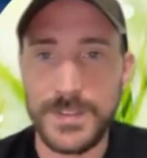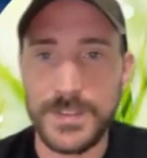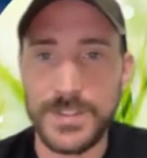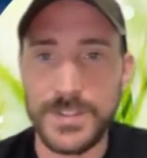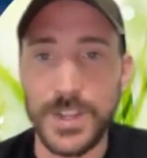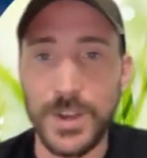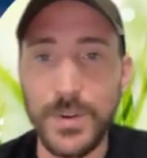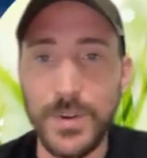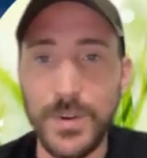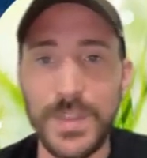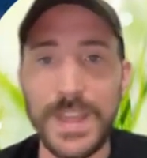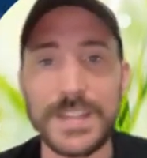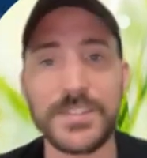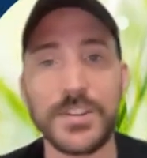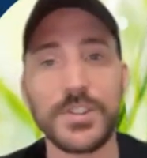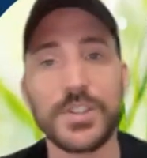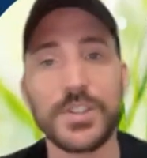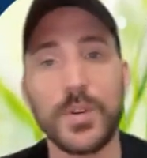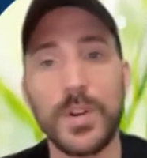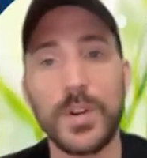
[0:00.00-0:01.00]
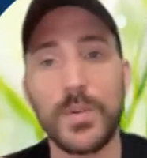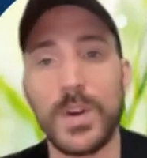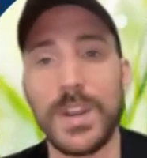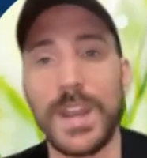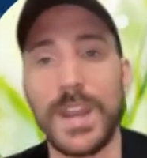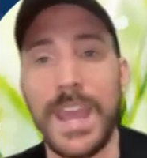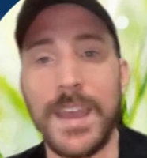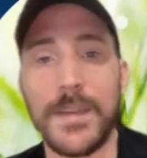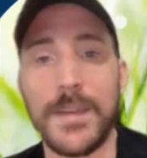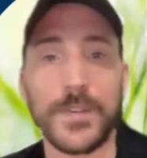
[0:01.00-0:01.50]
So that's our short on
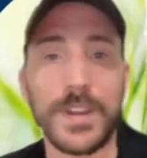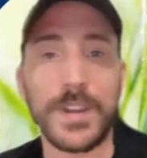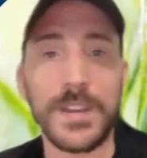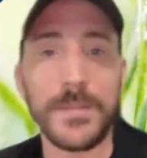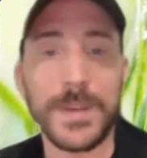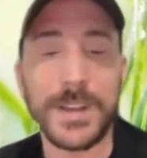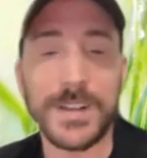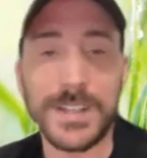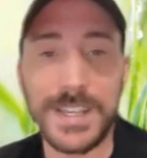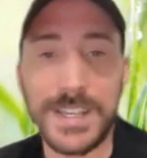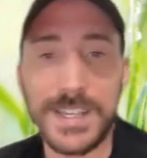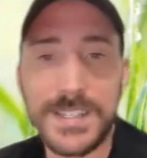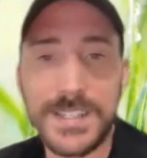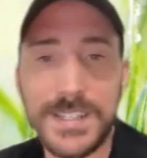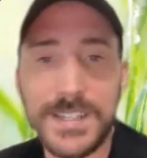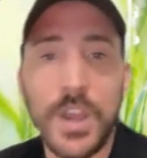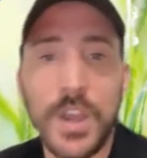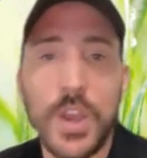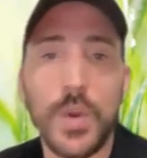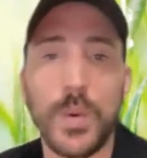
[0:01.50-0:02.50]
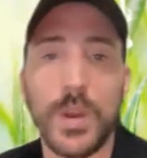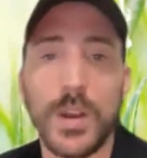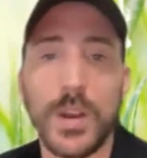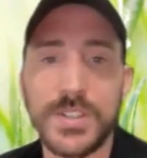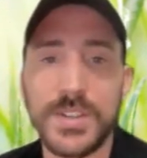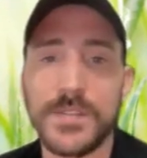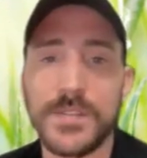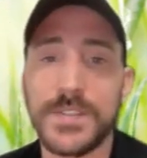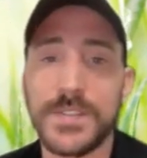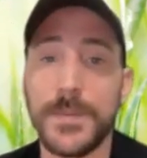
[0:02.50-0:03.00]
what AMP for email is. We
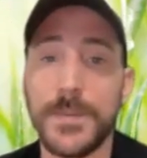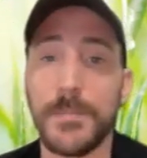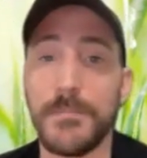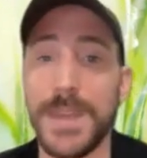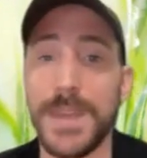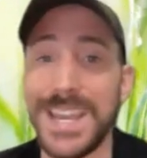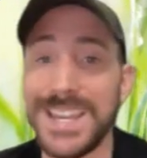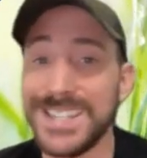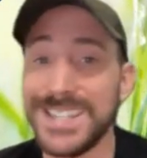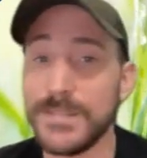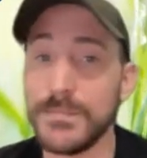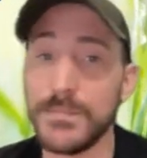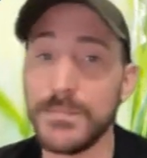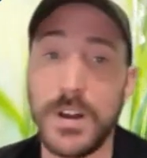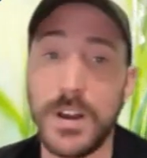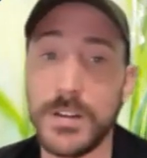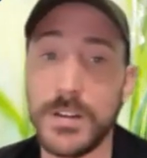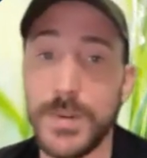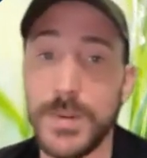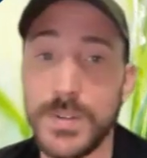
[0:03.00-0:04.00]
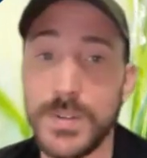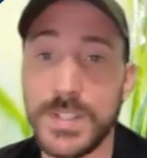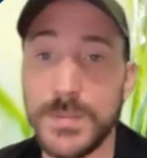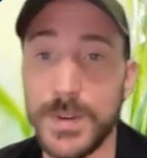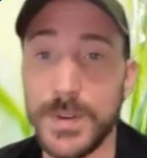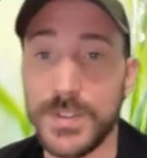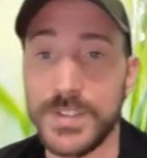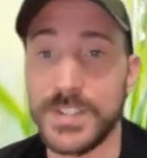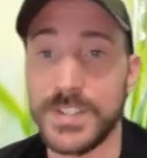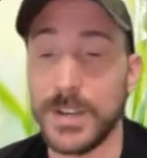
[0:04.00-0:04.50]
also have some amazing blog posts
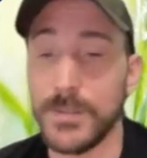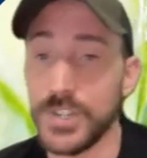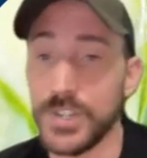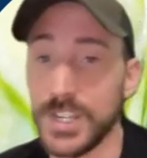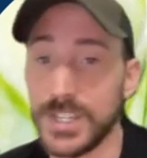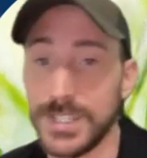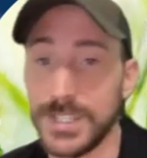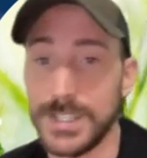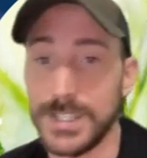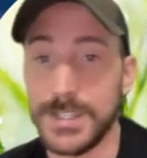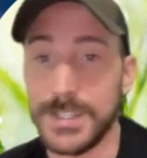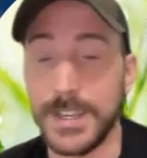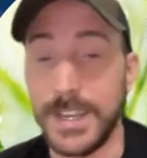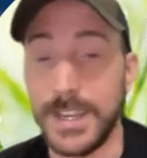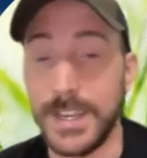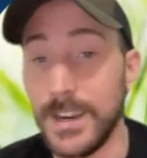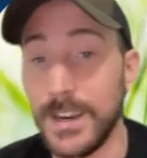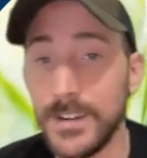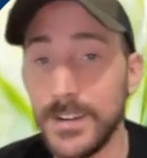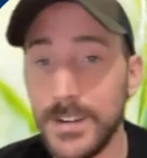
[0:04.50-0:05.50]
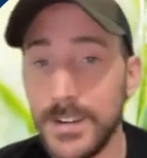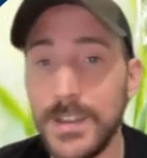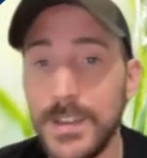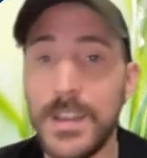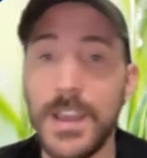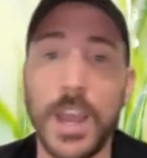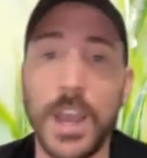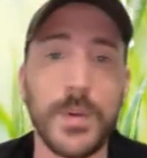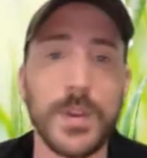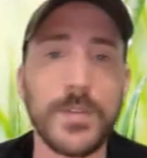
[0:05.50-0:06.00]
about the subjects listed here.
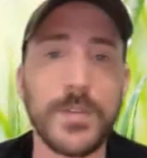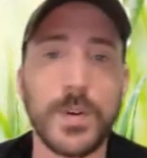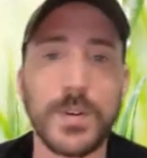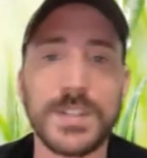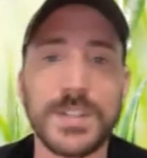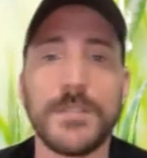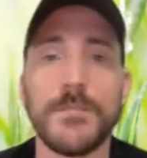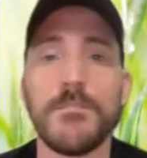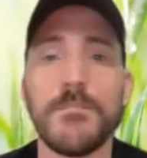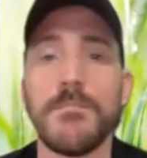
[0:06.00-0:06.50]
And we of course have